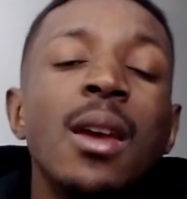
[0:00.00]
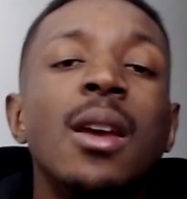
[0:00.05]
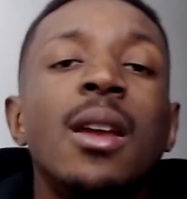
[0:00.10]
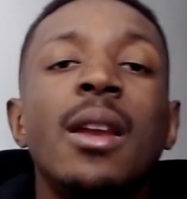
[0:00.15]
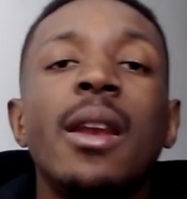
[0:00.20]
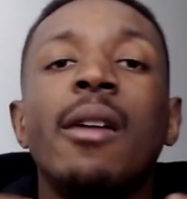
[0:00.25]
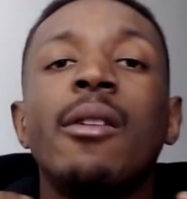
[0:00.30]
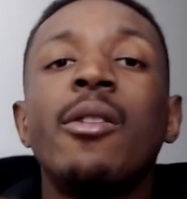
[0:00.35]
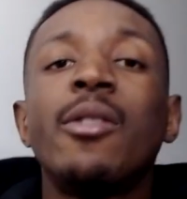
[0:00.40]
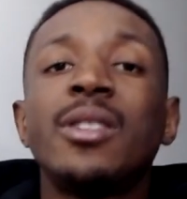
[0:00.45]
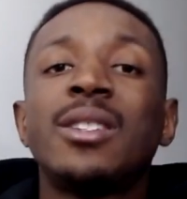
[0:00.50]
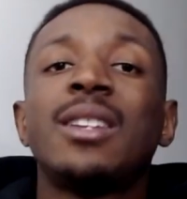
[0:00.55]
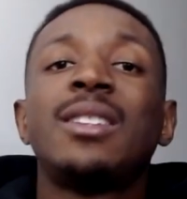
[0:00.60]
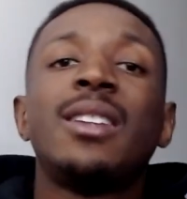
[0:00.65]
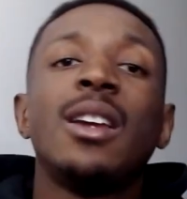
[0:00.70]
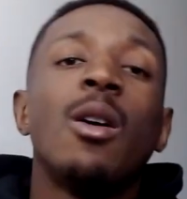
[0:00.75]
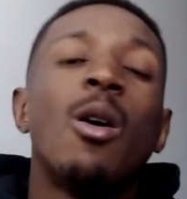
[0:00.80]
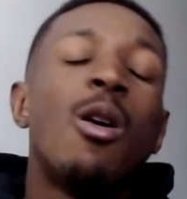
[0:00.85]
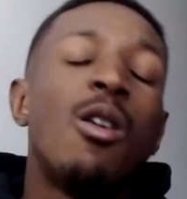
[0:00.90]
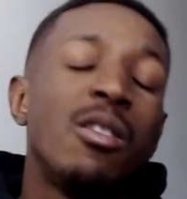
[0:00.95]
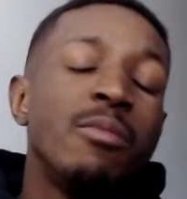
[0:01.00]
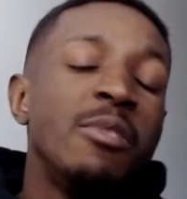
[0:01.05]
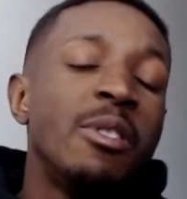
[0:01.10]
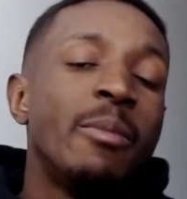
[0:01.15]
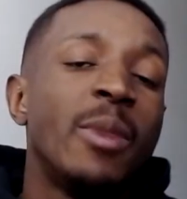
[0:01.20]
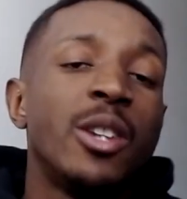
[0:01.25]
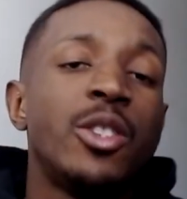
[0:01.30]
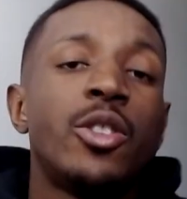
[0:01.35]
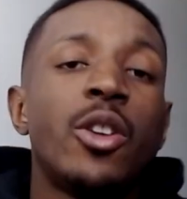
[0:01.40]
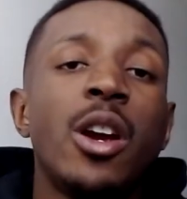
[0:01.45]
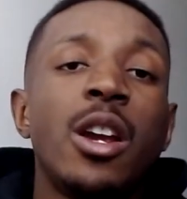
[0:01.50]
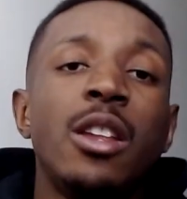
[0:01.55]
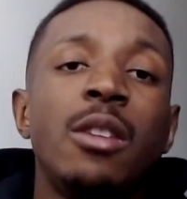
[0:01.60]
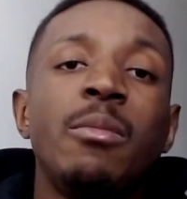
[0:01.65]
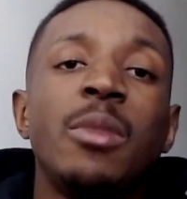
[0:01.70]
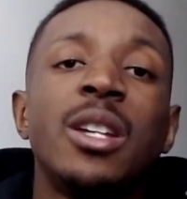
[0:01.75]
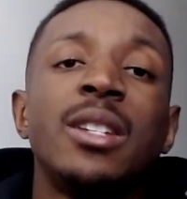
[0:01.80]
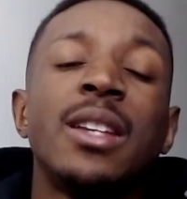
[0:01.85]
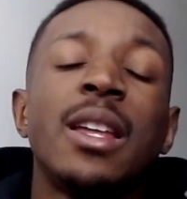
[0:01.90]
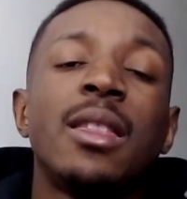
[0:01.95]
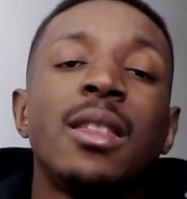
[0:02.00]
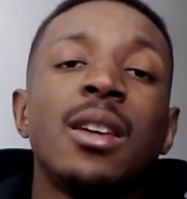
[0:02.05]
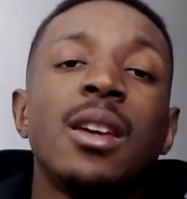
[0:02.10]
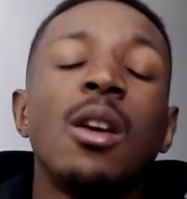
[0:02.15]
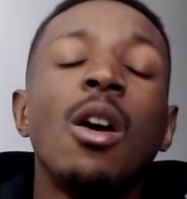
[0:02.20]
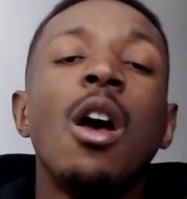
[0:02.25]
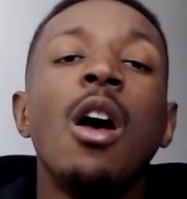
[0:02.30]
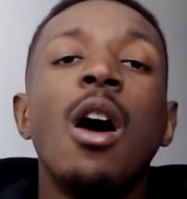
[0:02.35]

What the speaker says: Now, notice I say augment my trading because I think